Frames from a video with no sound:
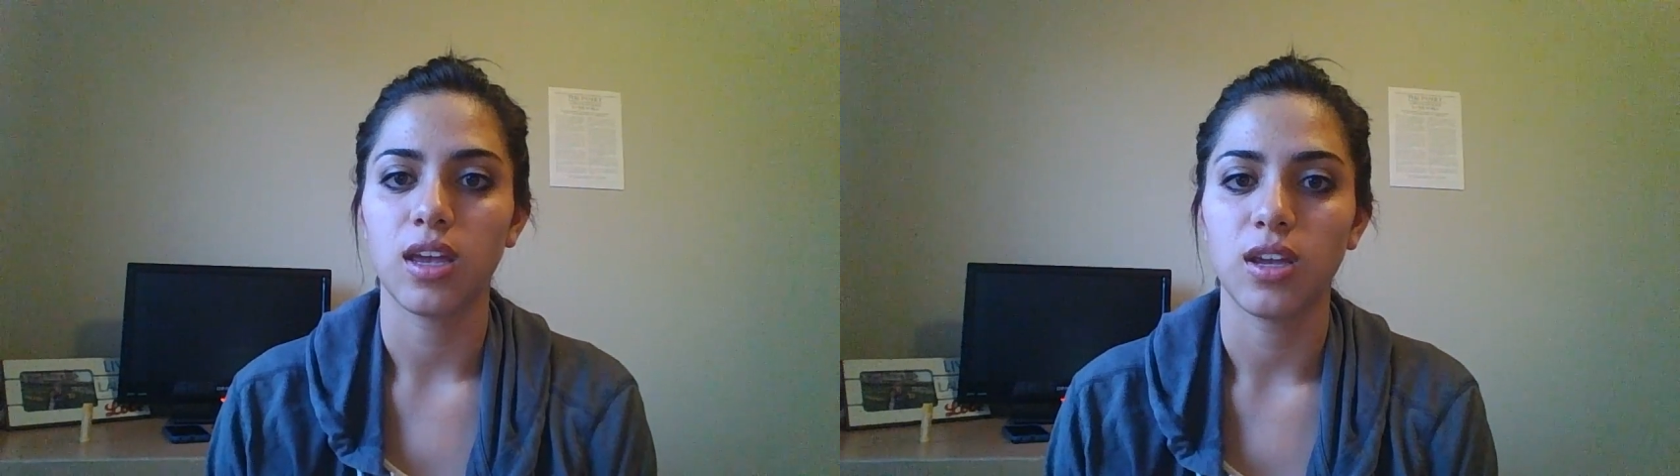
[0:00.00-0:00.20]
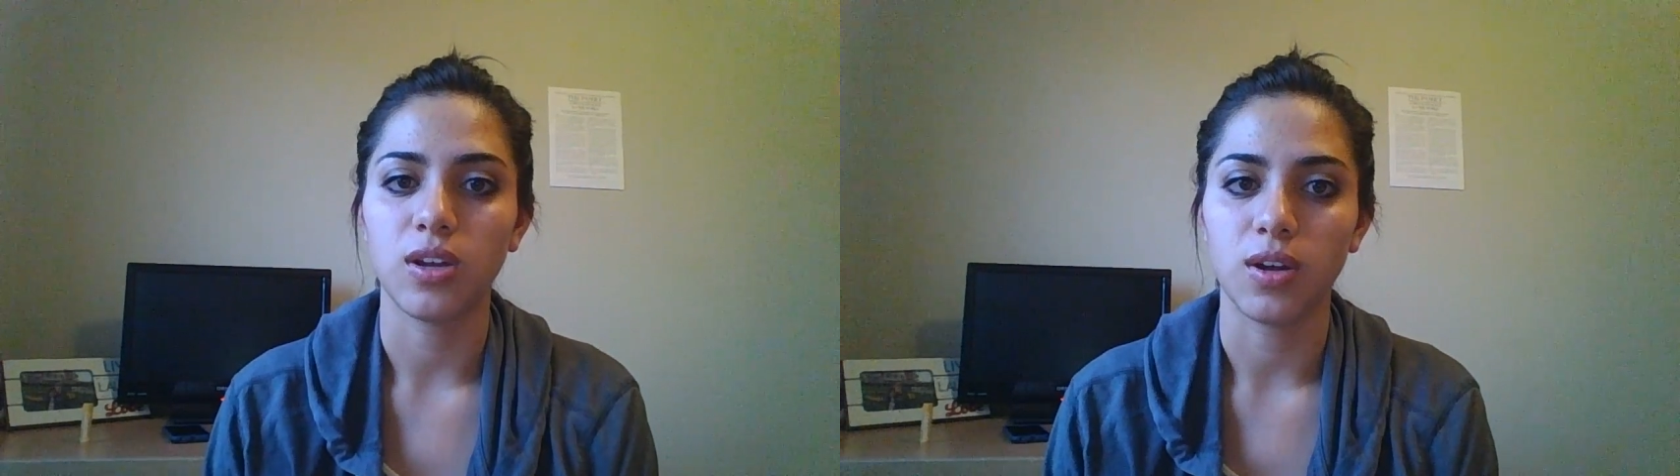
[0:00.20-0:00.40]

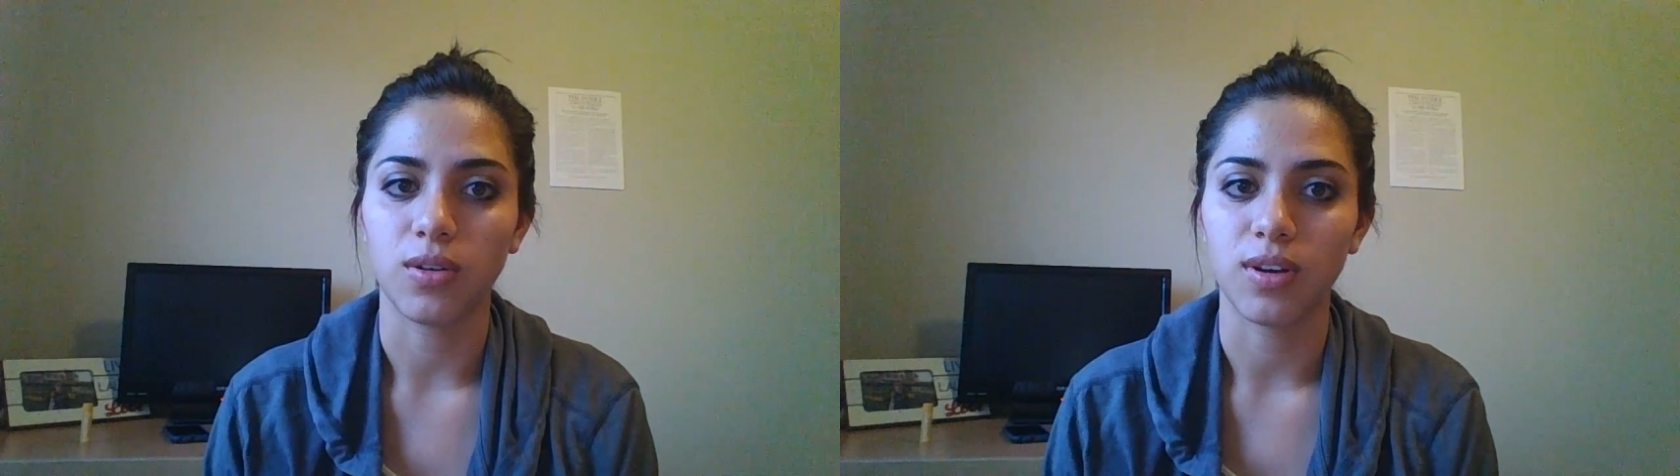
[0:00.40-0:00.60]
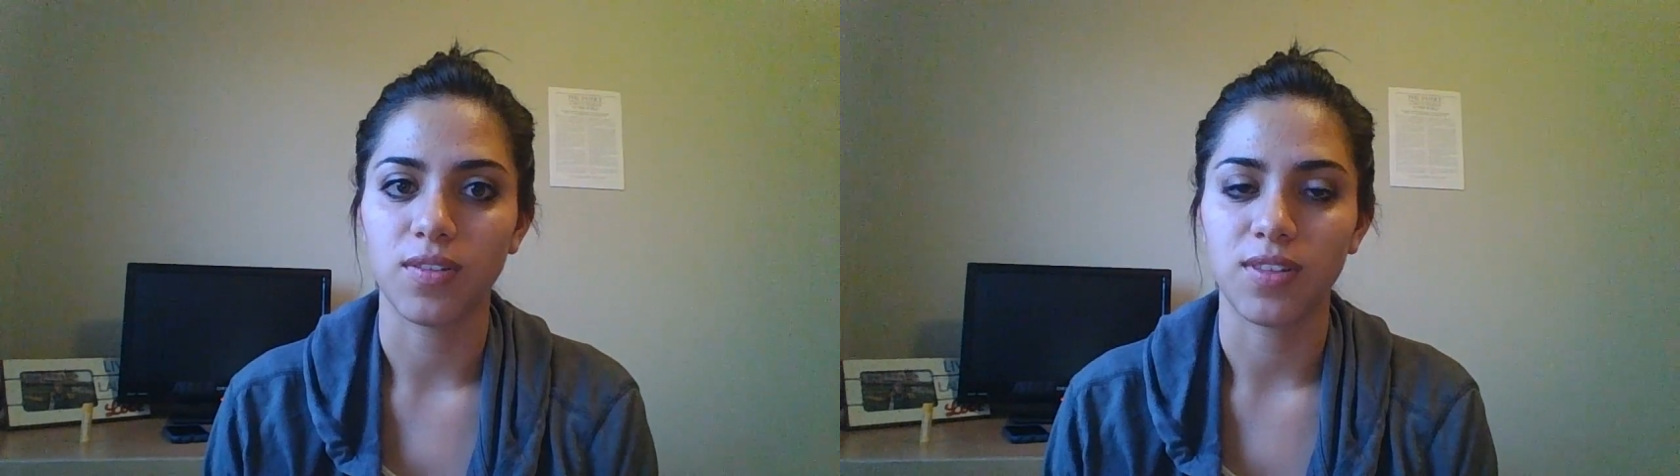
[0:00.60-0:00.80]

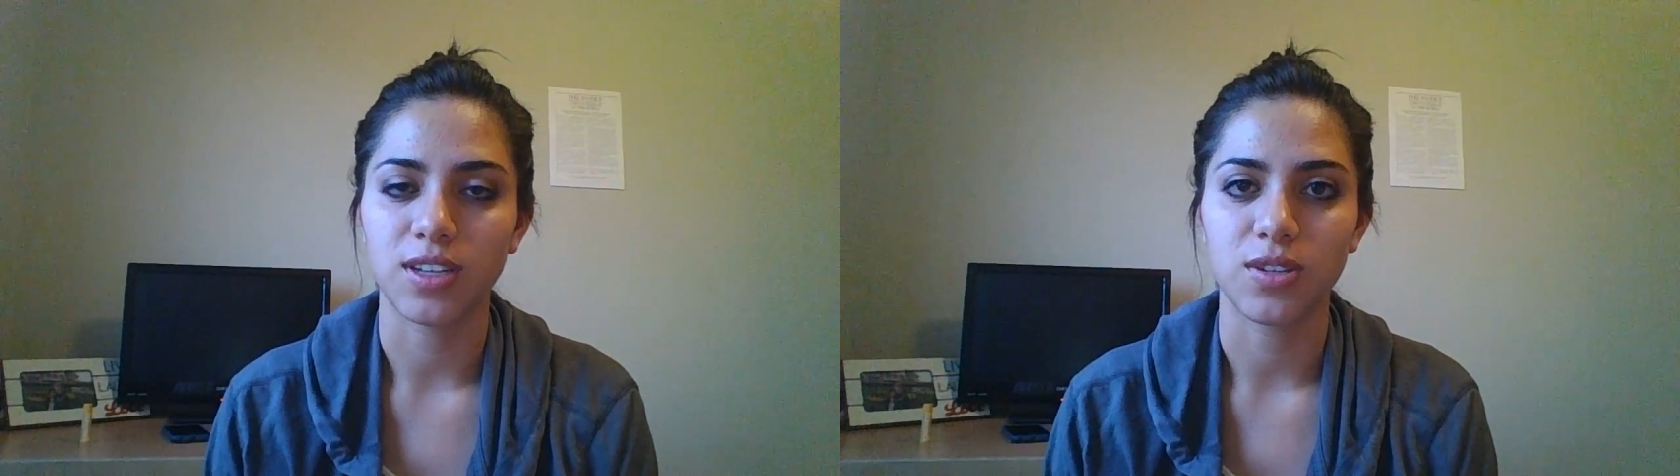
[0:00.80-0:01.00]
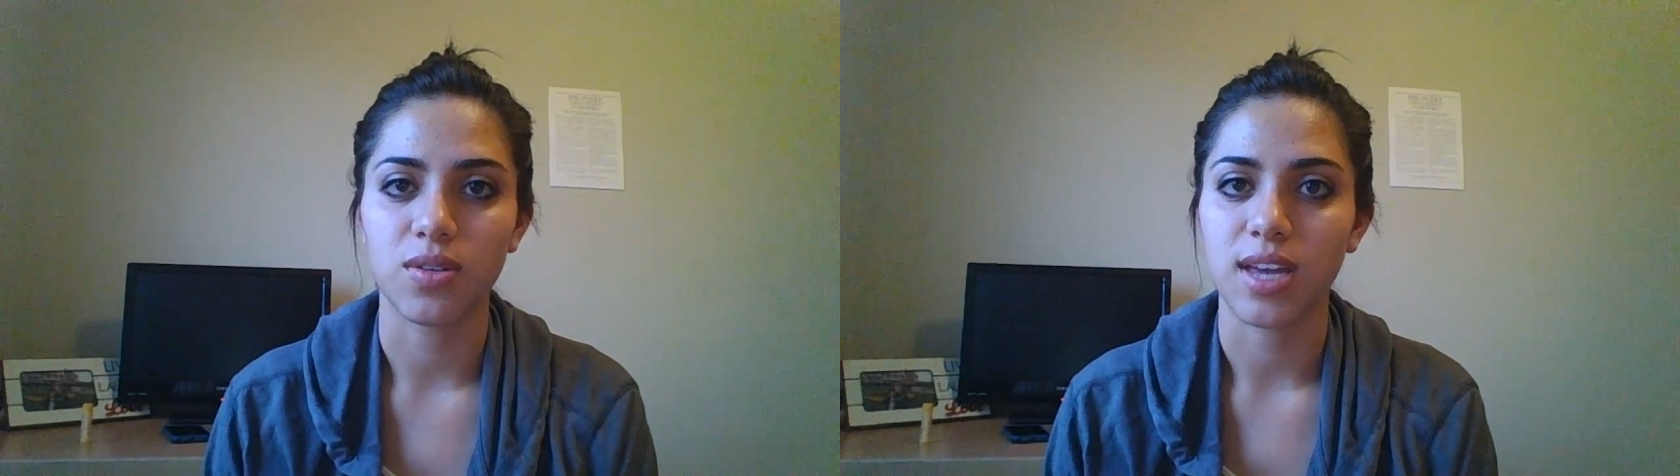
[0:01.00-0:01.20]
if they
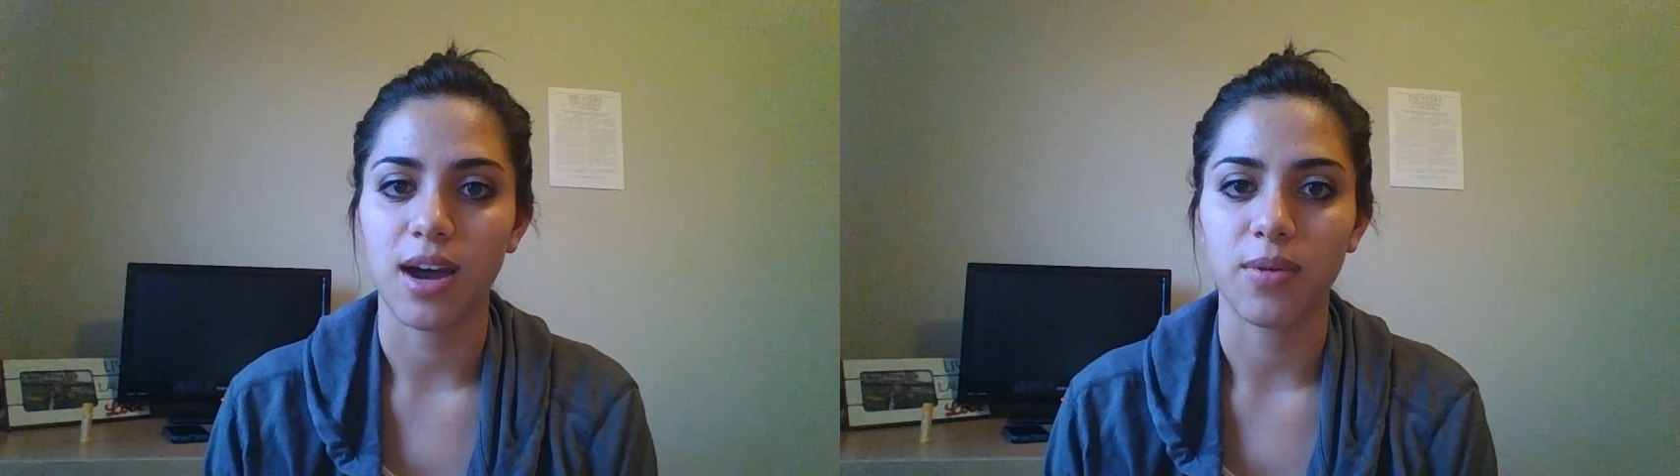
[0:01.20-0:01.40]
do that,